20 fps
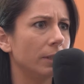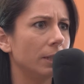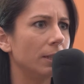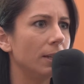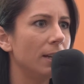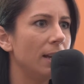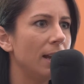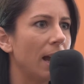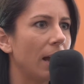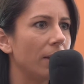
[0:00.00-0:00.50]
and
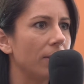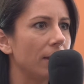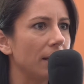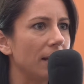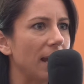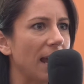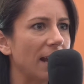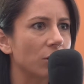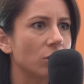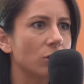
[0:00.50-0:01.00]
yeah. I think
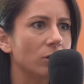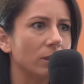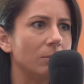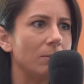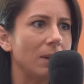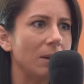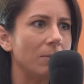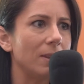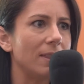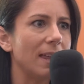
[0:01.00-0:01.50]
naturally
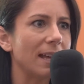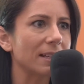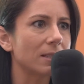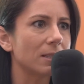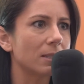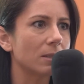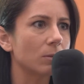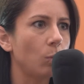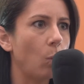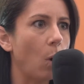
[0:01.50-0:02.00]
maybe
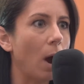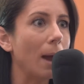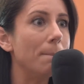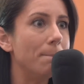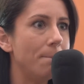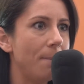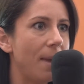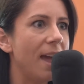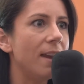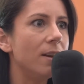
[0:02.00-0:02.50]
that's why
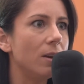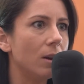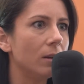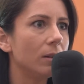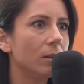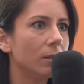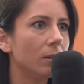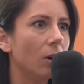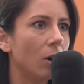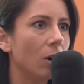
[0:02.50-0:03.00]
men
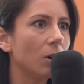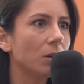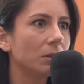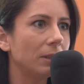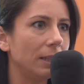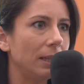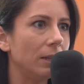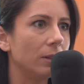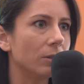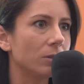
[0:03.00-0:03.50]
are
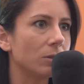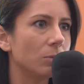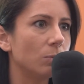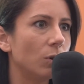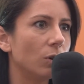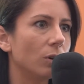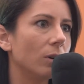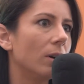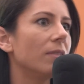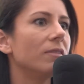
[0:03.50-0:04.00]
leaders
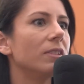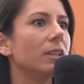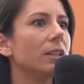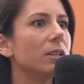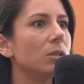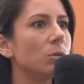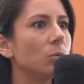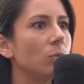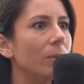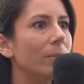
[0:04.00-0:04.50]
sure. more often,
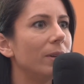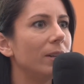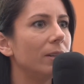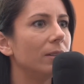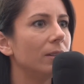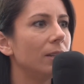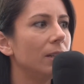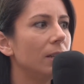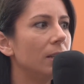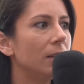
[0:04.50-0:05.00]
because women